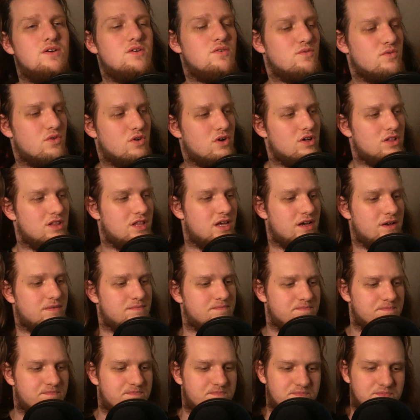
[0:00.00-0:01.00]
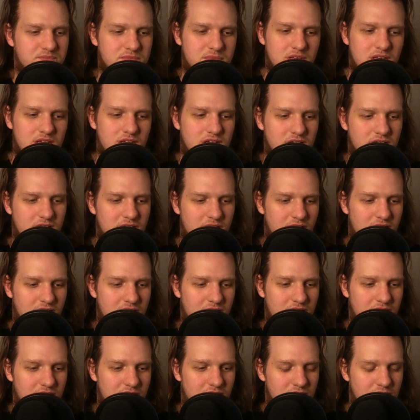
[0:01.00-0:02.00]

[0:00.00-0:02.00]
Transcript: for all that. And